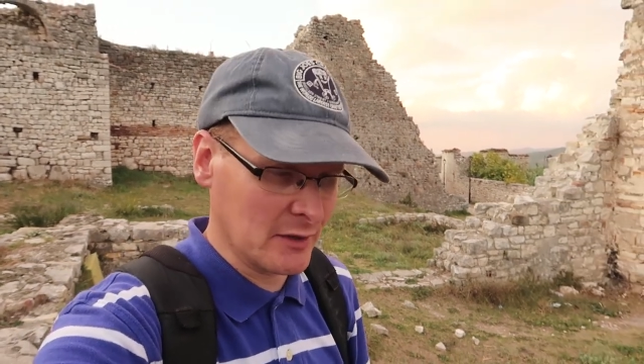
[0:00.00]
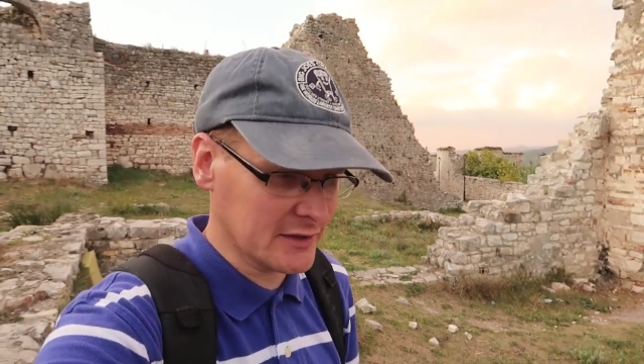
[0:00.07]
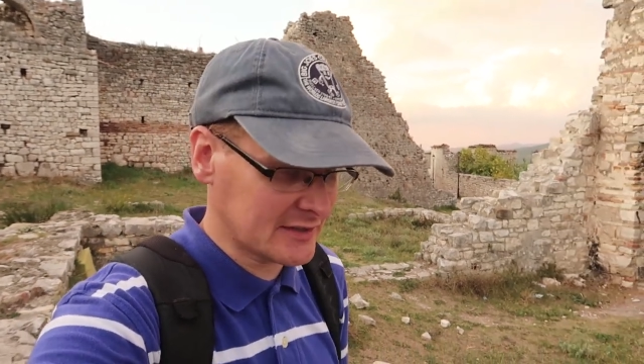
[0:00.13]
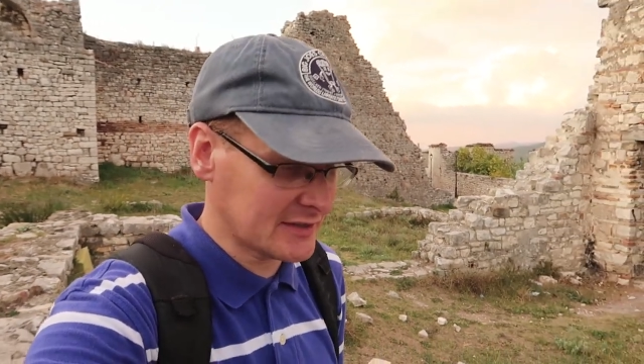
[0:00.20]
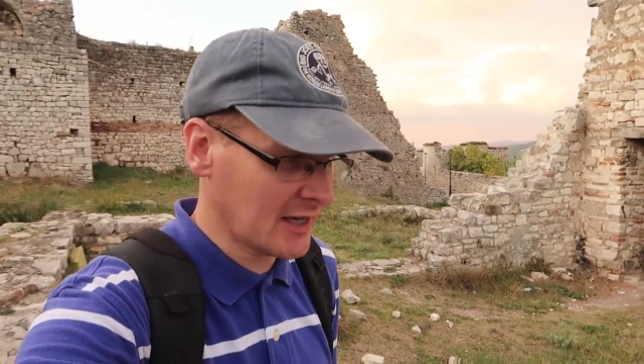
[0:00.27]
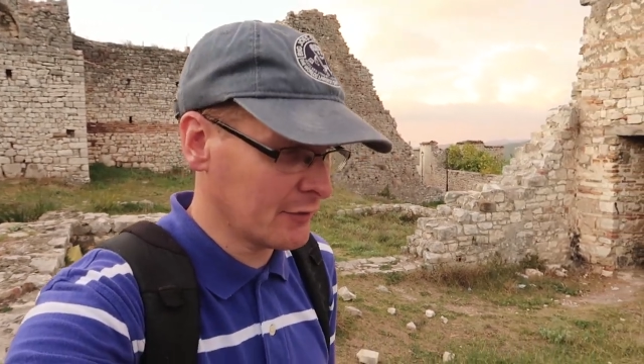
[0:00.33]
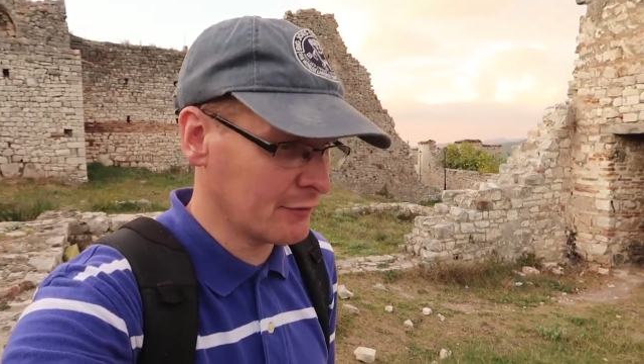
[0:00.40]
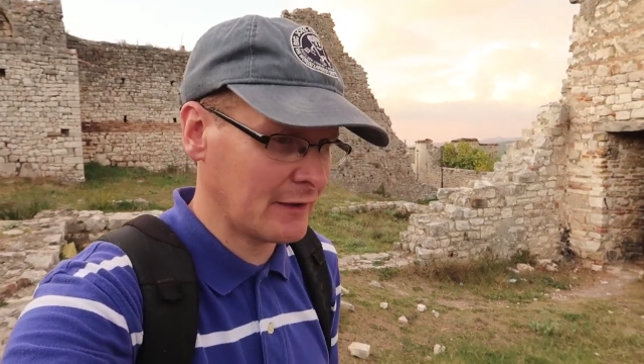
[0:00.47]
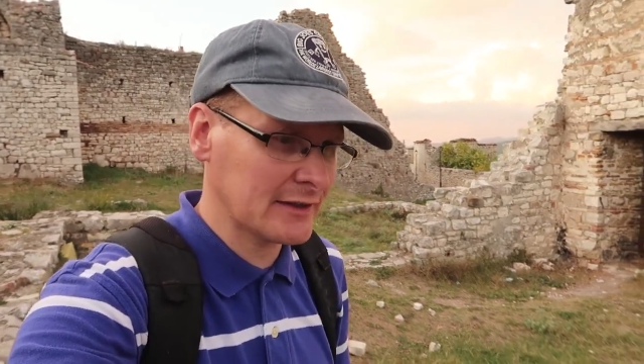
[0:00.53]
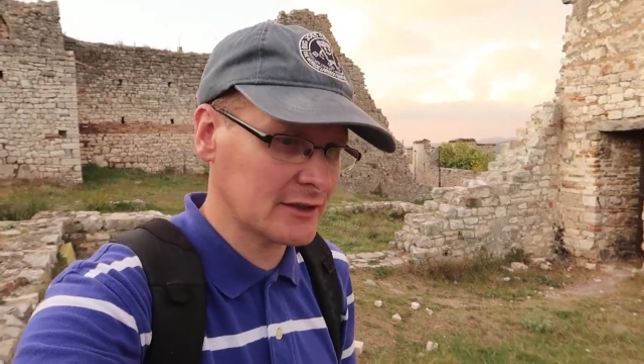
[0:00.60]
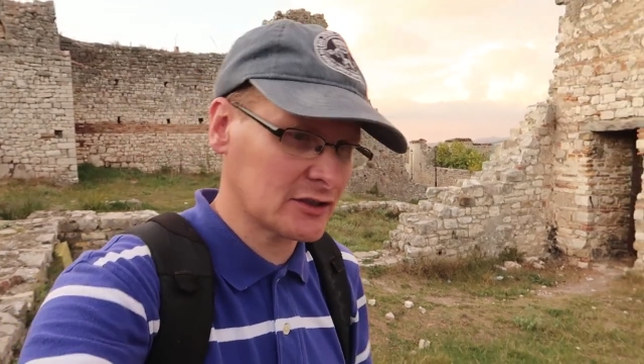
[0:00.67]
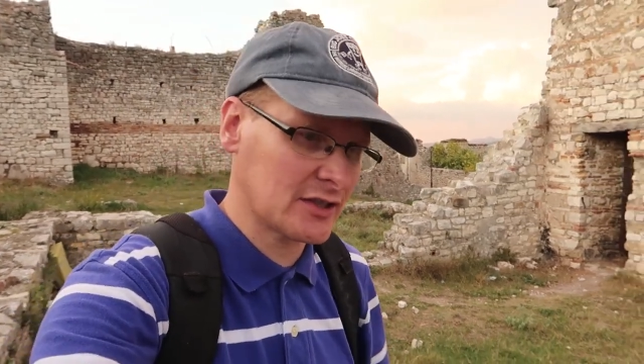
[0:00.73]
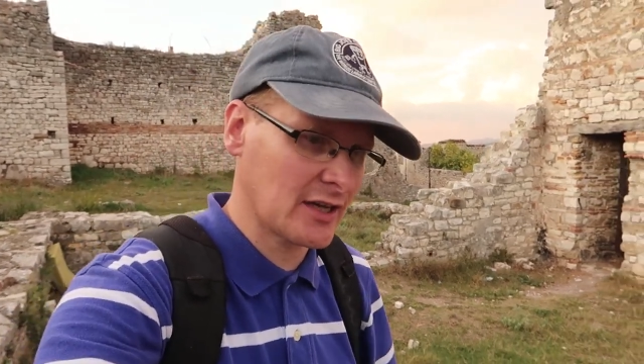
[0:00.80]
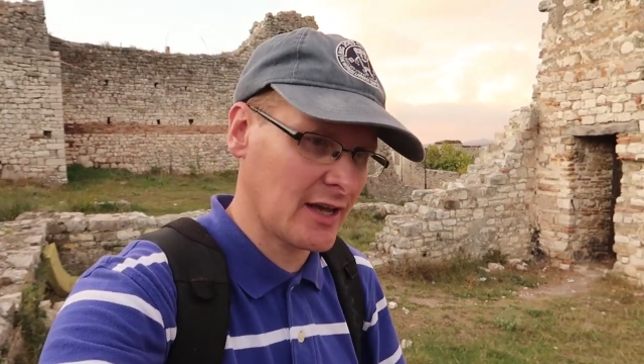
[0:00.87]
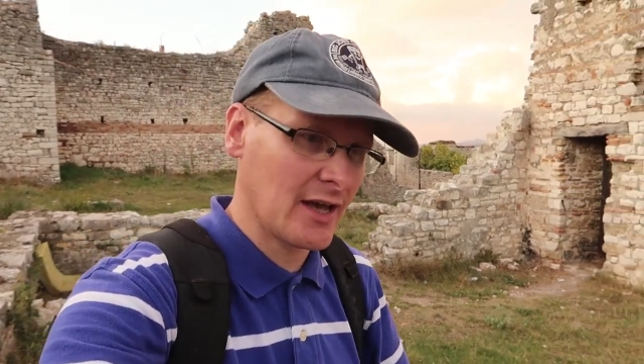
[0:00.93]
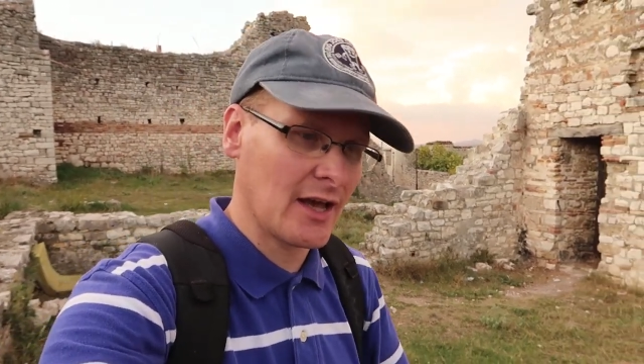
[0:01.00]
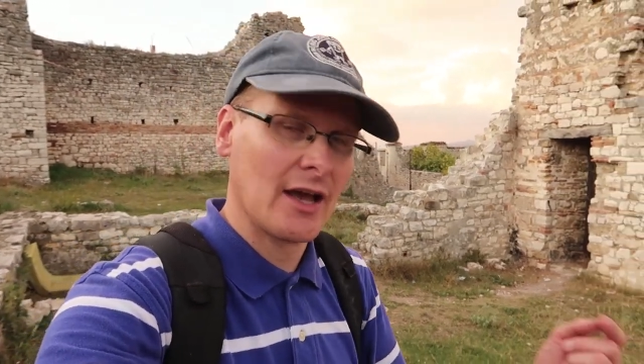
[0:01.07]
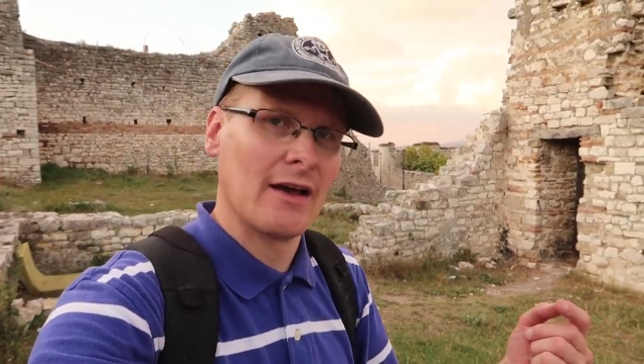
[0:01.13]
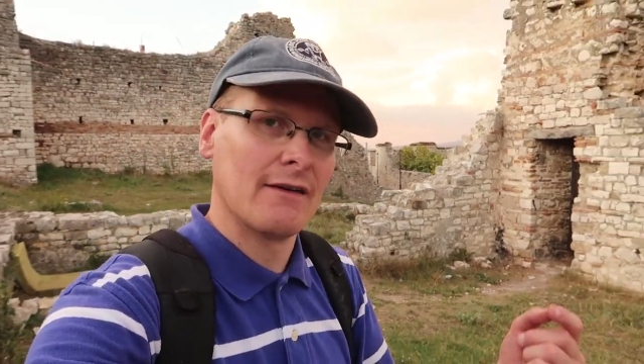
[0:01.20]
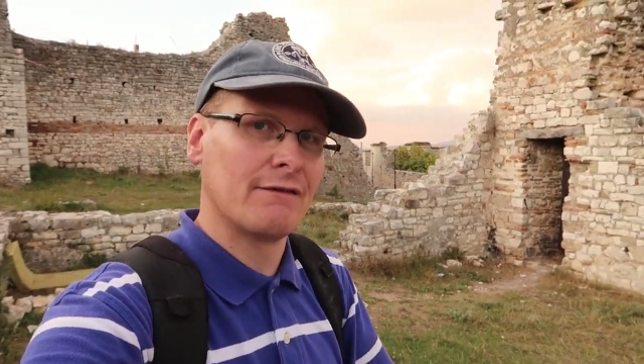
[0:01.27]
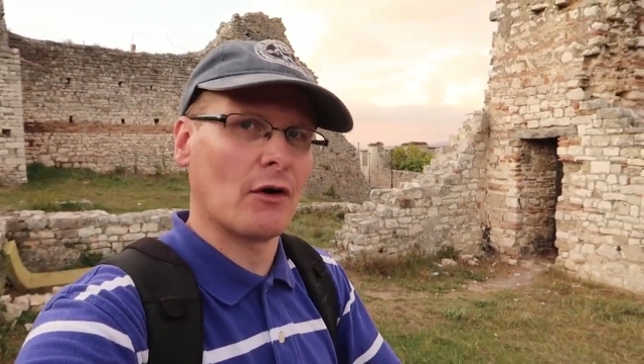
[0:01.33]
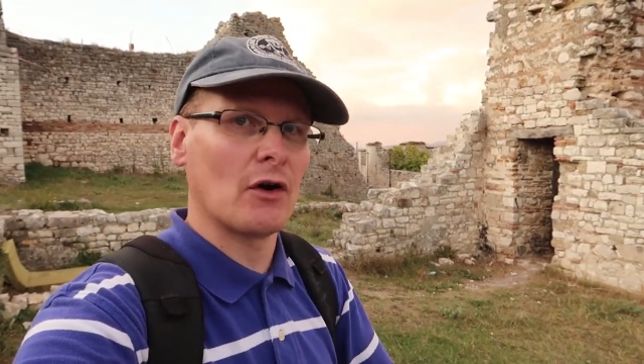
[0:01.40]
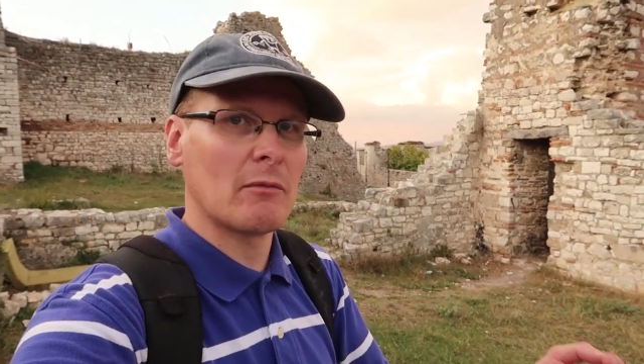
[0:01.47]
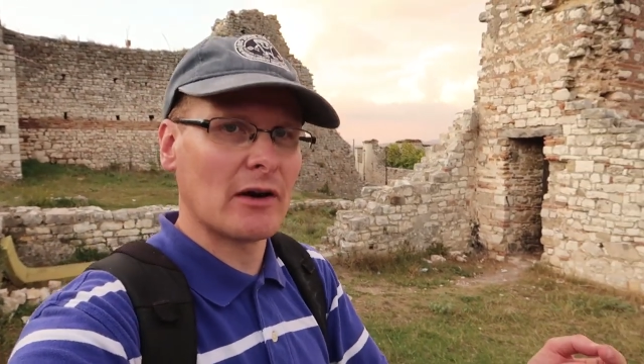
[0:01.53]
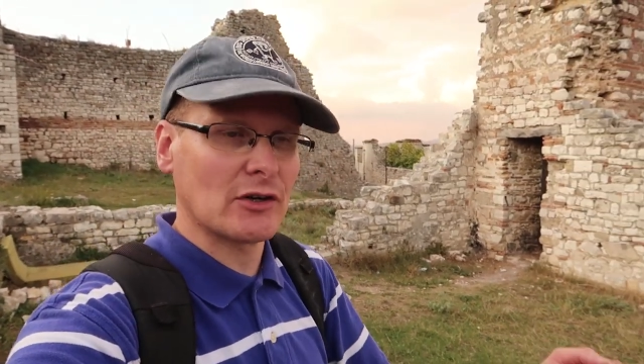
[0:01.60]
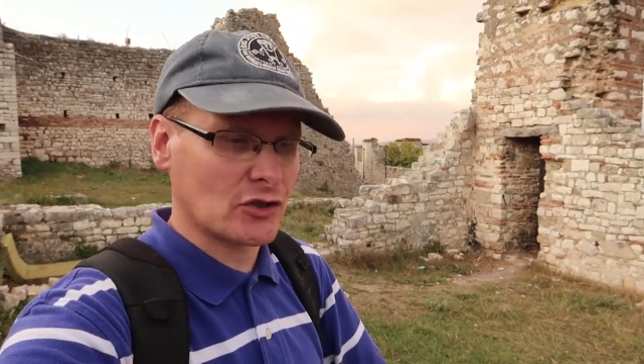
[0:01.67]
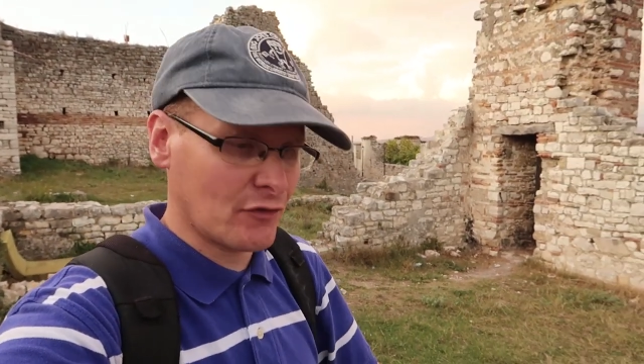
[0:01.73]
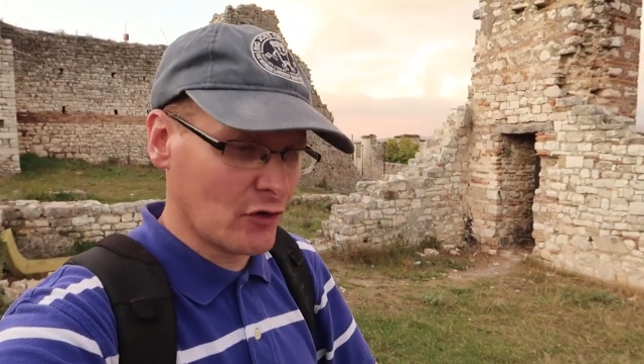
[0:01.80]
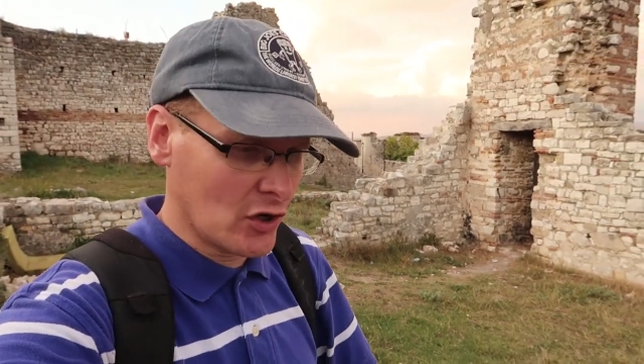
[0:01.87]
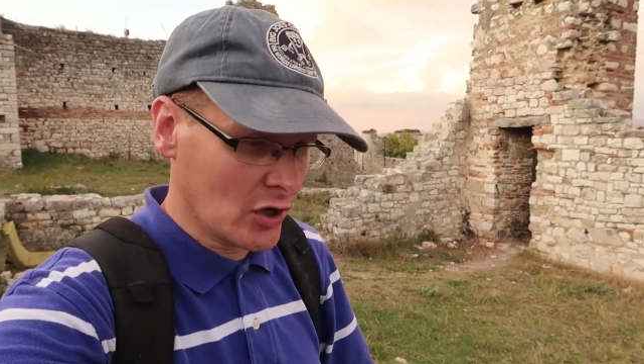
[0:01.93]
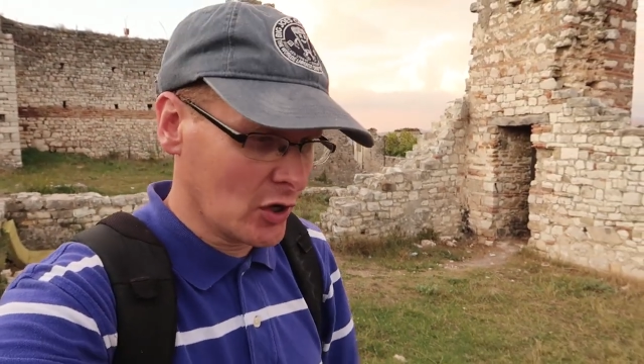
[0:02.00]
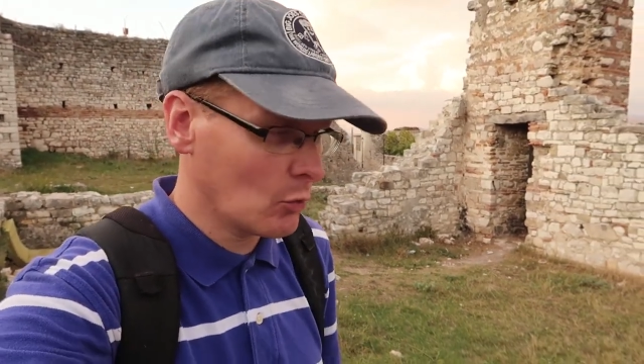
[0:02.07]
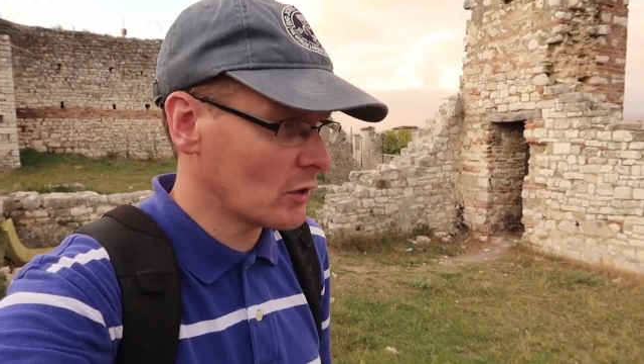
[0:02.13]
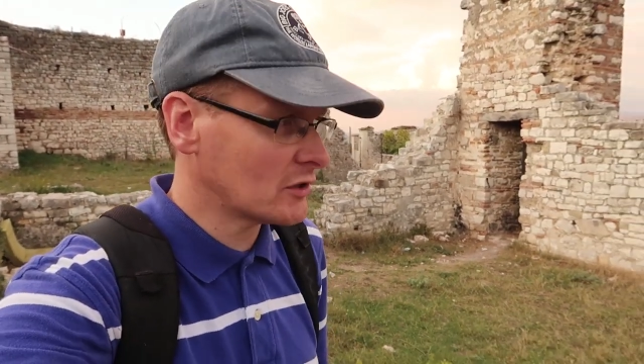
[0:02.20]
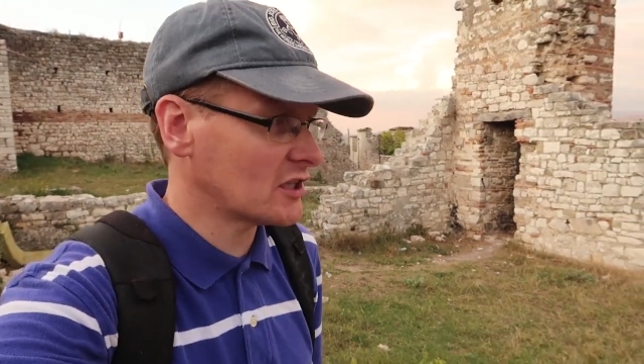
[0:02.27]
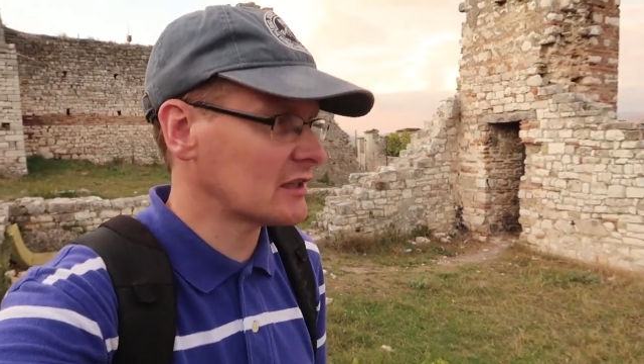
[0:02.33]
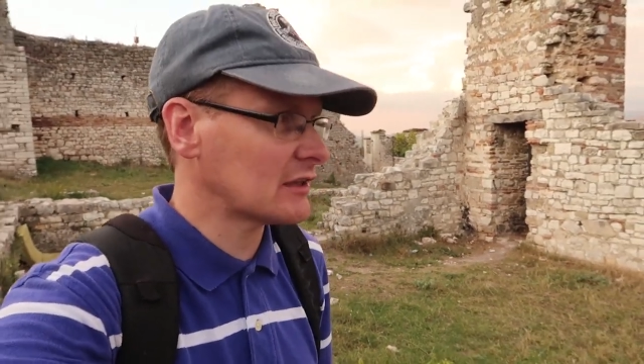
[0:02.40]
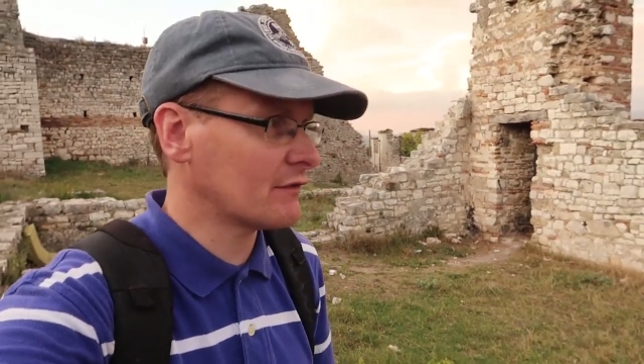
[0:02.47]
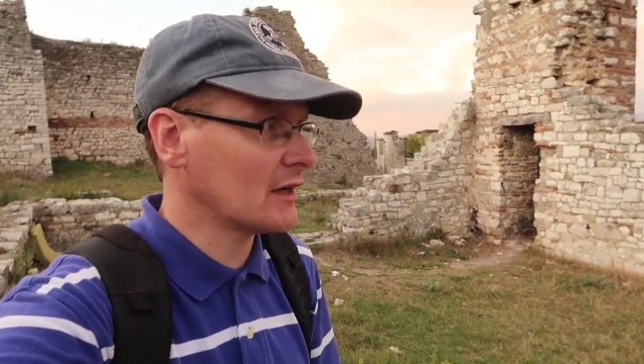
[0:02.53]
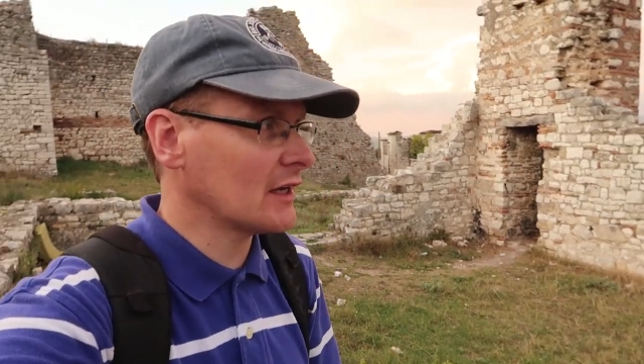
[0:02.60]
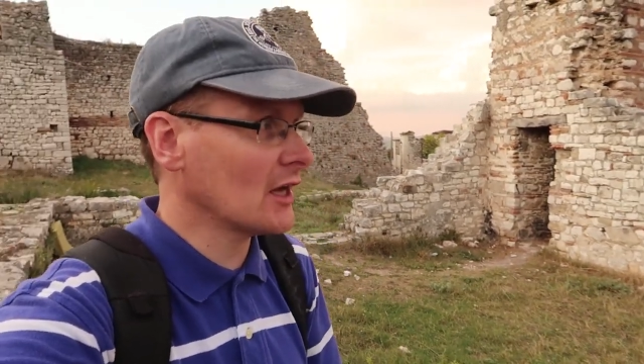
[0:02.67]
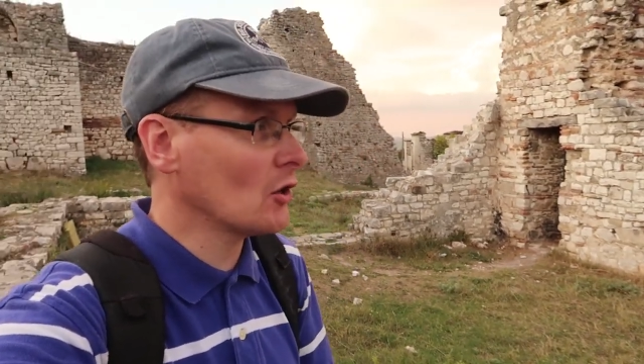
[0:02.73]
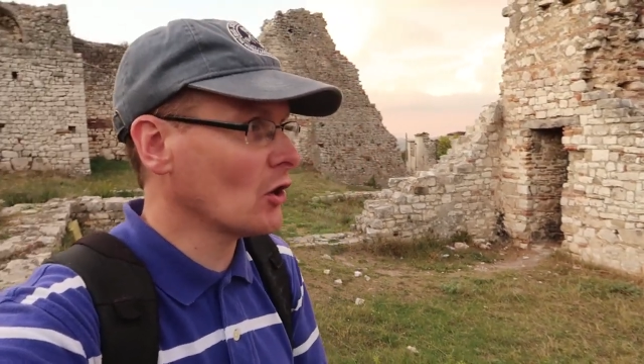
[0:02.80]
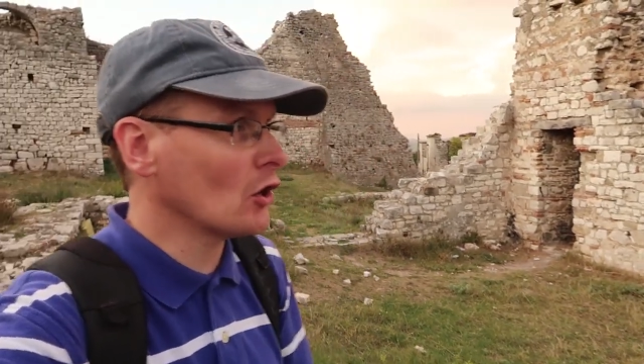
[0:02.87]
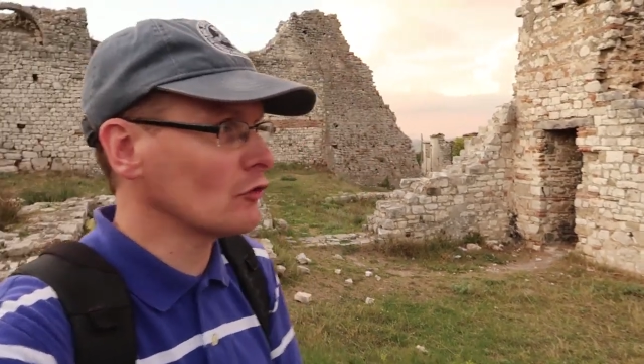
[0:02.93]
But thanks very much for watching the video.